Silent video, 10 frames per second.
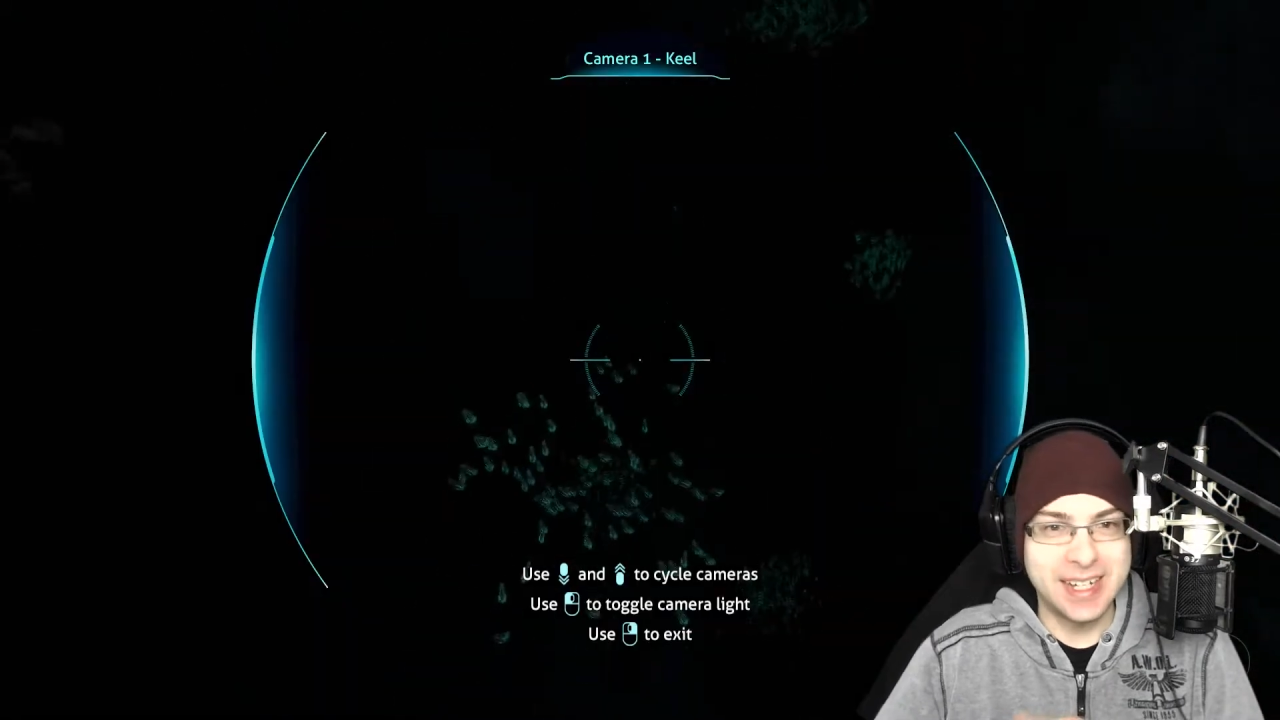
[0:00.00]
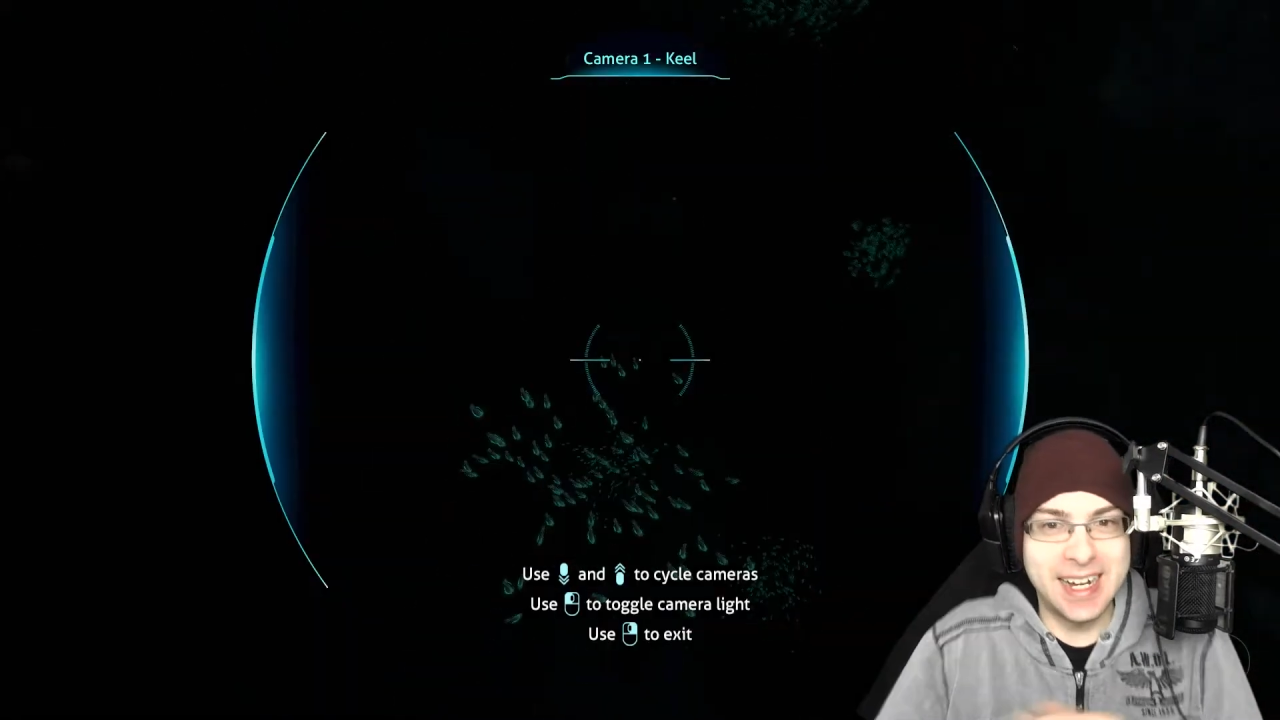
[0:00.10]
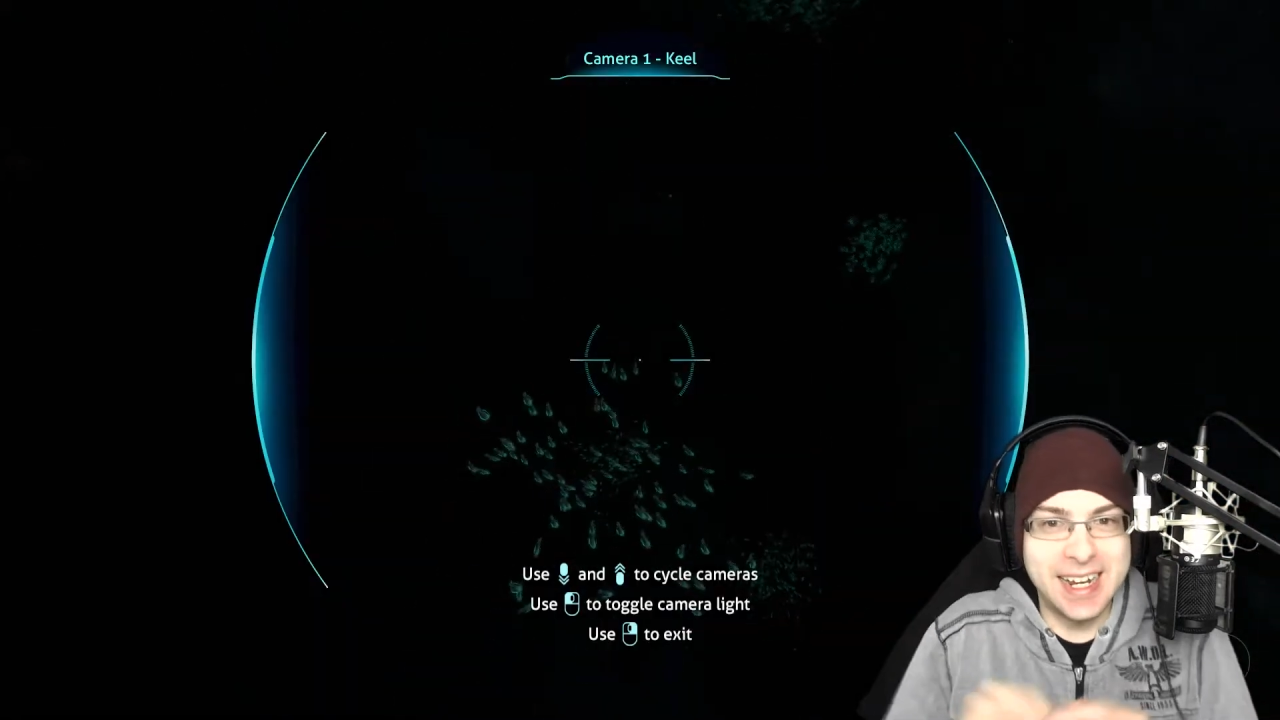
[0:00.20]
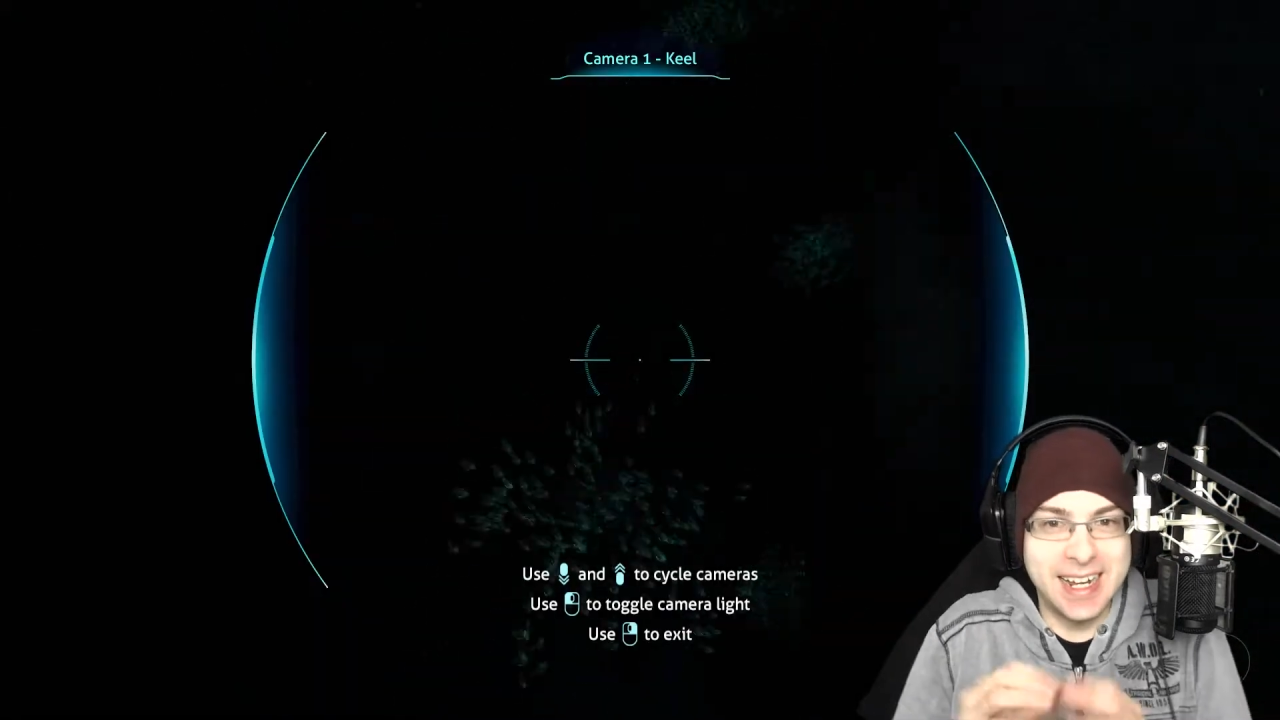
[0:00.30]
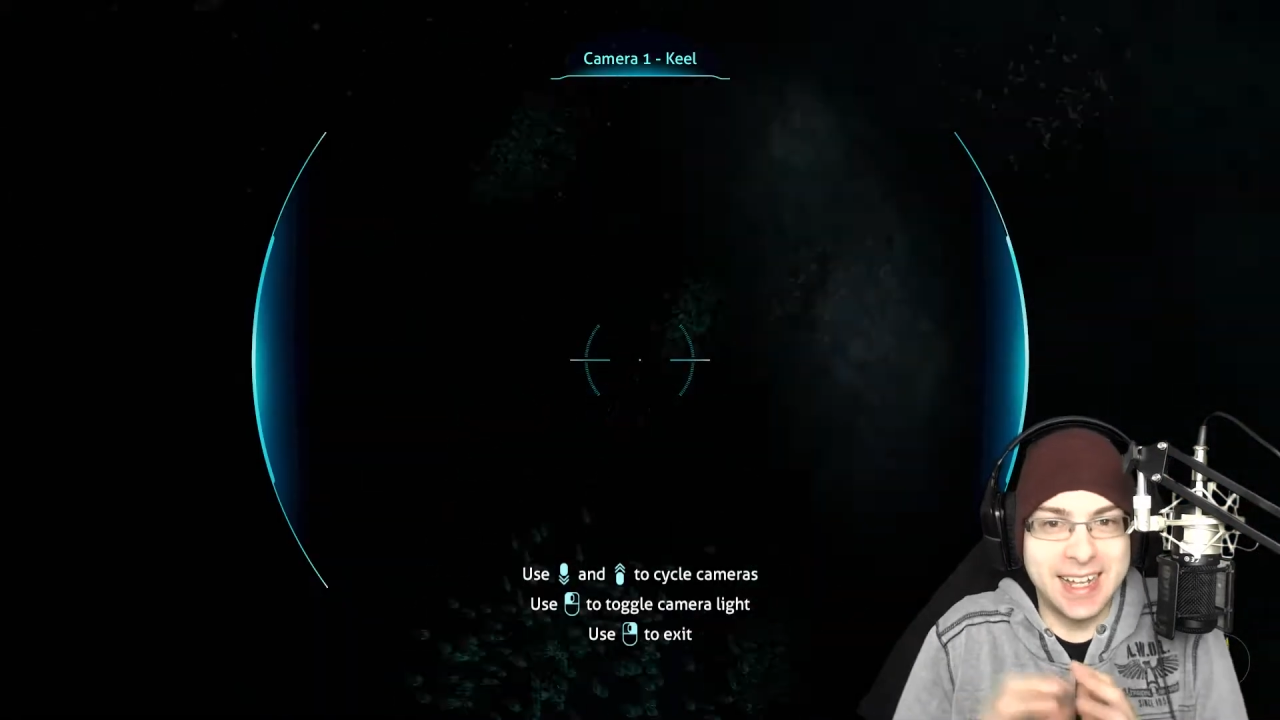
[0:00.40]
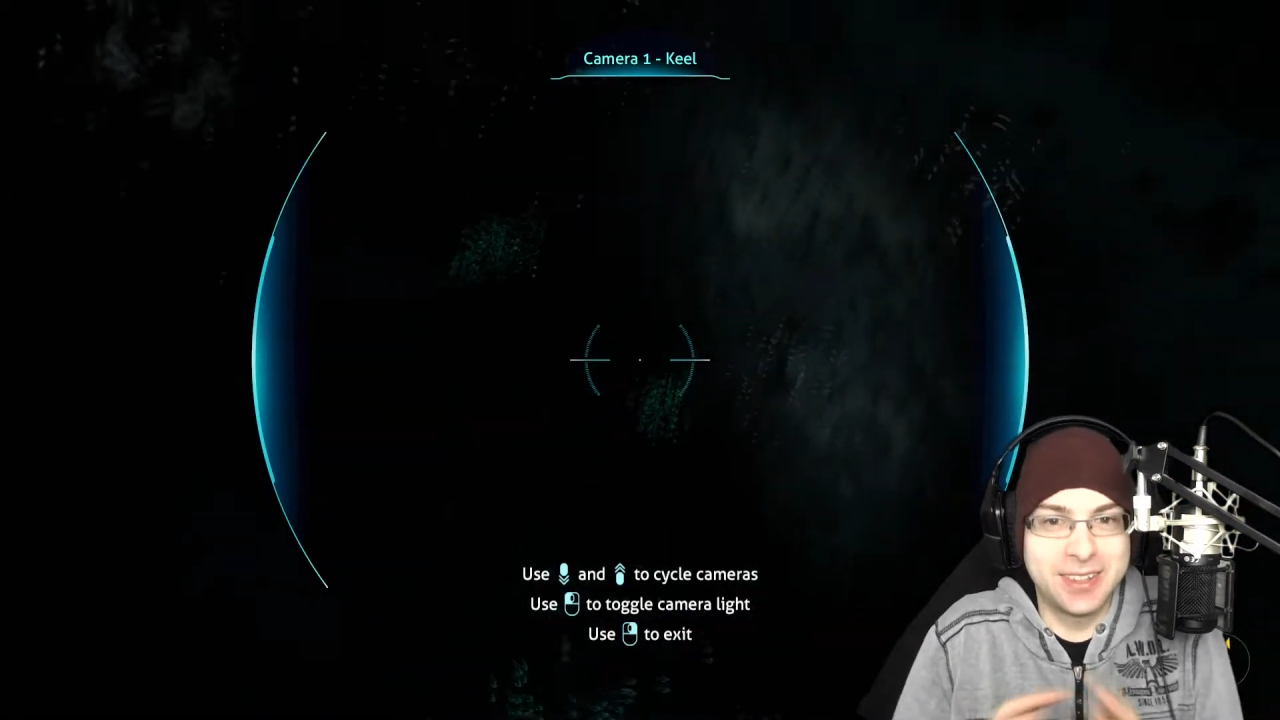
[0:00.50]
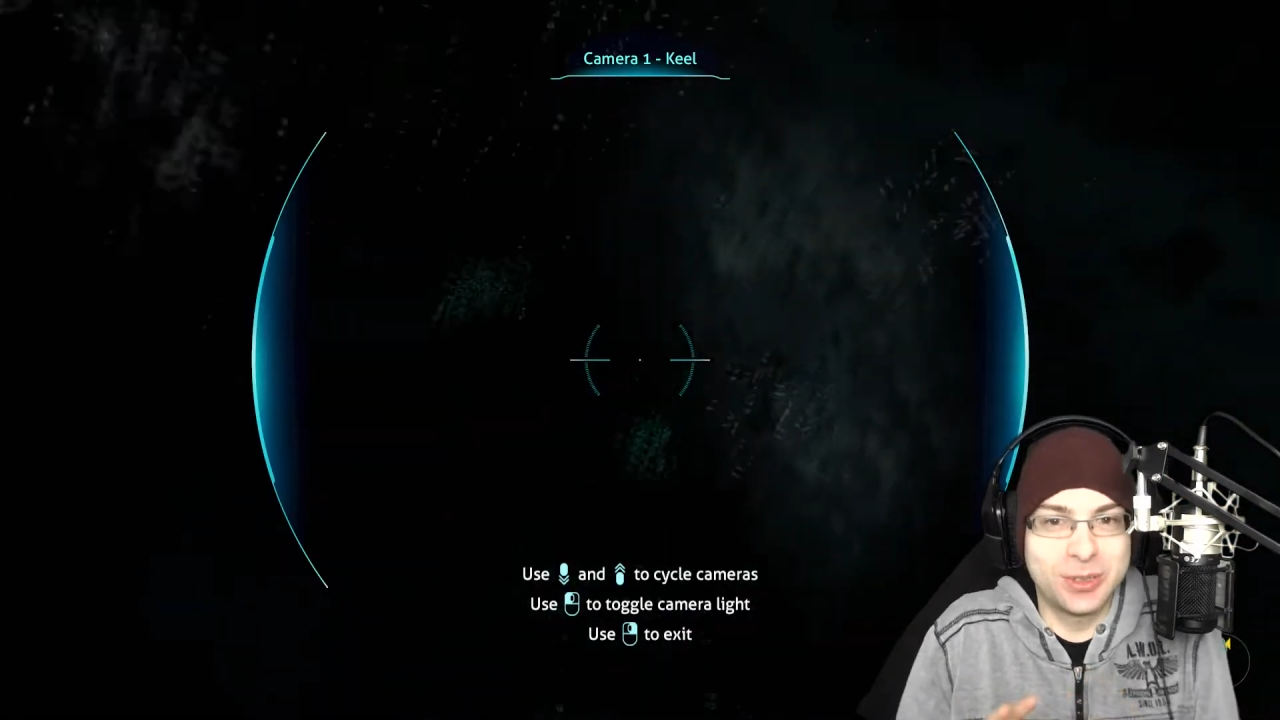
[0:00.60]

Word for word: I had